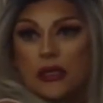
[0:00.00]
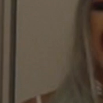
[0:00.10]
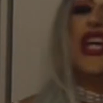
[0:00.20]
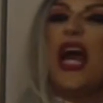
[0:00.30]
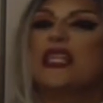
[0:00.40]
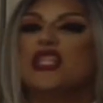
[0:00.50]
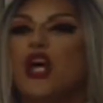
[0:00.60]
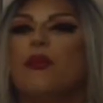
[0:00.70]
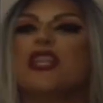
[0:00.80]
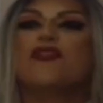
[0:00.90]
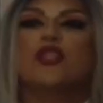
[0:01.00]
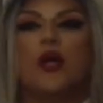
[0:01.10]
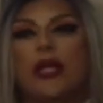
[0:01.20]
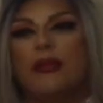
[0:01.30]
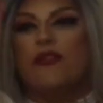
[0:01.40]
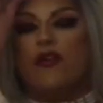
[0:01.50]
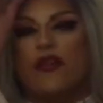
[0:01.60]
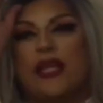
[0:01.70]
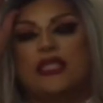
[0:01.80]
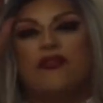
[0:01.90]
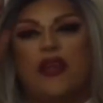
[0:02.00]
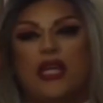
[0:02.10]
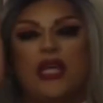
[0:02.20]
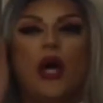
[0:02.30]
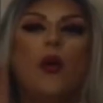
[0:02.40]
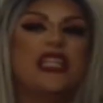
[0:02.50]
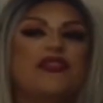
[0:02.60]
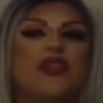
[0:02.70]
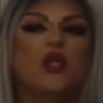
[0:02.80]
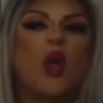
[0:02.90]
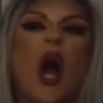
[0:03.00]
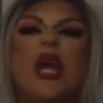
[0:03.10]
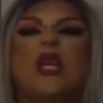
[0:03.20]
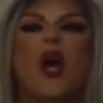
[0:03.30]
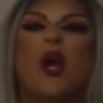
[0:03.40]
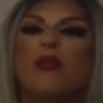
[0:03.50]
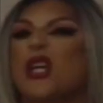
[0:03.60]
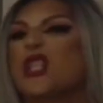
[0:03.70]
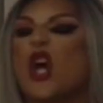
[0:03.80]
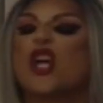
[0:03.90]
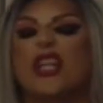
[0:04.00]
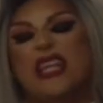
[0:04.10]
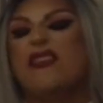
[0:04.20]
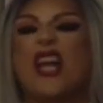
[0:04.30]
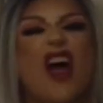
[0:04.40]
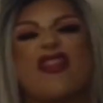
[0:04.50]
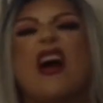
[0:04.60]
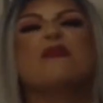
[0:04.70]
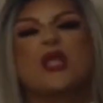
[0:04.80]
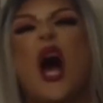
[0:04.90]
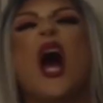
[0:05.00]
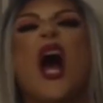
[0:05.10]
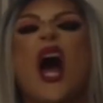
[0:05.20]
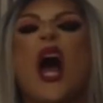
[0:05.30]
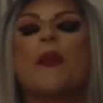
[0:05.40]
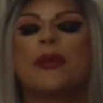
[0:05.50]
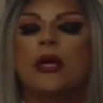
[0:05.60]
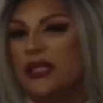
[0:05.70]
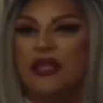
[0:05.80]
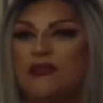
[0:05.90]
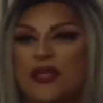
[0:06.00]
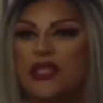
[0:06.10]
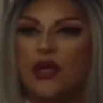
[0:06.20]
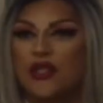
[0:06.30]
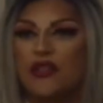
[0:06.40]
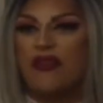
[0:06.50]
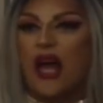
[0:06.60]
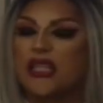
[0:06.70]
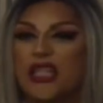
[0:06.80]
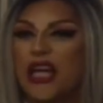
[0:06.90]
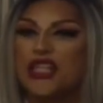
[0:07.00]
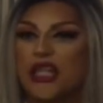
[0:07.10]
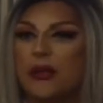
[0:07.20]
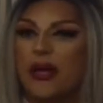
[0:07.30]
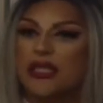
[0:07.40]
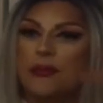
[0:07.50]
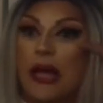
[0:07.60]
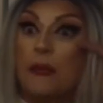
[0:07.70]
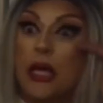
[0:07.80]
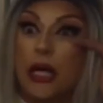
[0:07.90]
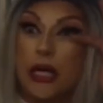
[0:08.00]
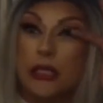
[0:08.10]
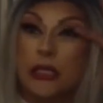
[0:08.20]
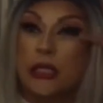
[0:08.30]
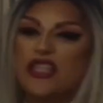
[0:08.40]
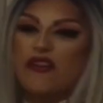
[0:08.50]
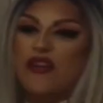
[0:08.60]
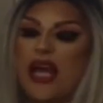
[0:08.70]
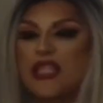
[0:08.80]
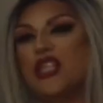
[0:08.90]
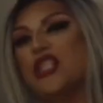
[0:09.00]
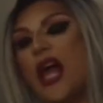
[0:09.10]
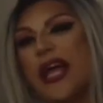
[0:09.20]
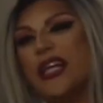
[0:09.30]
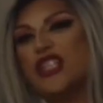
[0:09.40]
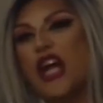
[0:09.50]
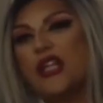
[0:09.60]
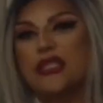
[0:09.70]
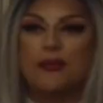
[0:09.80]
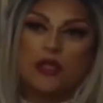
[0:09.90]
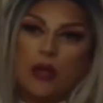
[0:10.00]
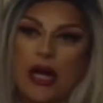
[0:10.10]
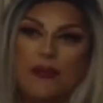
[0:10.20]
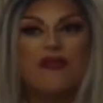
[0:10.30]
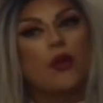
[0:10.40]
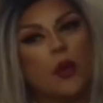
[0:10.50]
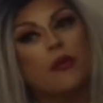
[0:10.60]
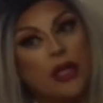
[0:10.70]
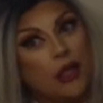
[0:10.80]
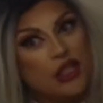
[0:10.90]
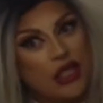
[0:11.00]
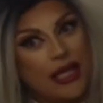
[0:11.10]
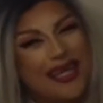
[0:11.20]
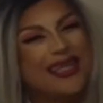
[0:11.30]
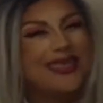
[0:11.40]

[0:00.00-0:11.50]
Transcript: Thank you guys so much for joining me for this video. If you like it, be sure to leave it a thumbs up. It gives me social validation amongst my peers. And don't forget to like, share, and subscribe if you're a real G.